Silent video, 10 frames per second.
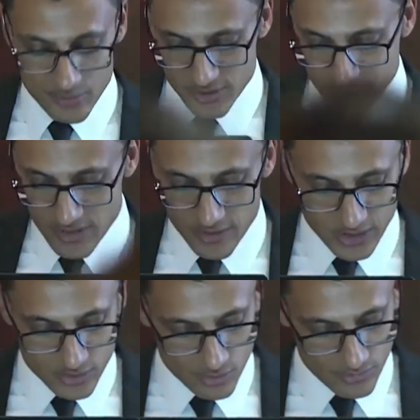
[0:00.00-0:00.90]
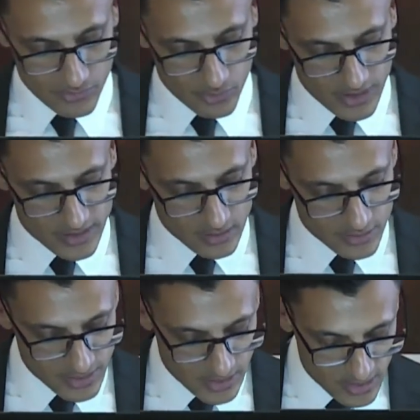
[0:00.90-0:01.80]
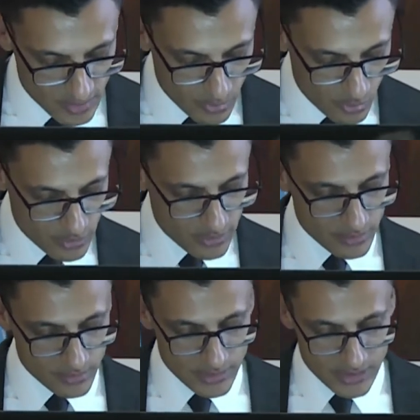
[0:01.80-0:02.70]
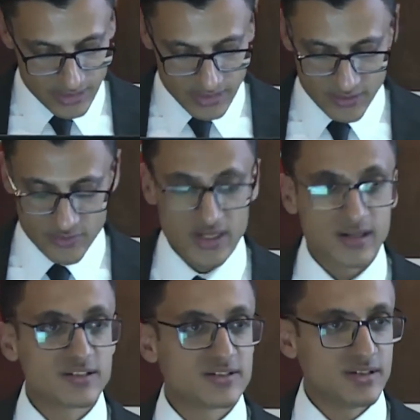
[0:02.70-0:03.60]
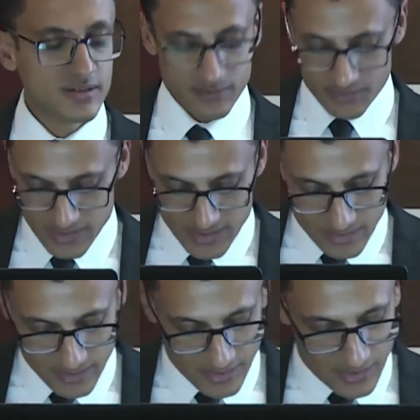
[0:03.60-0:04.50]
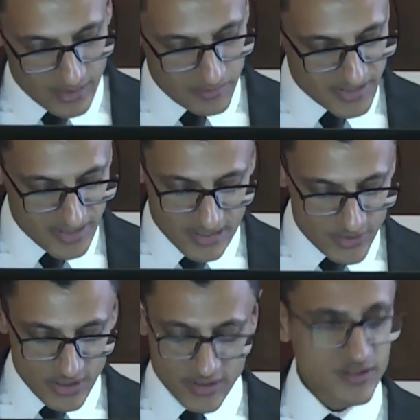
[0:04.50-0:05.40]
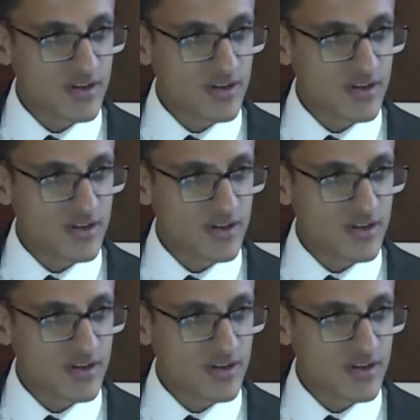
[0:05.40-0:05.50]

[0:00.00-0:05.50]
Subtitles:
project director, for his constant support, and Reality, Pascal, Jenny,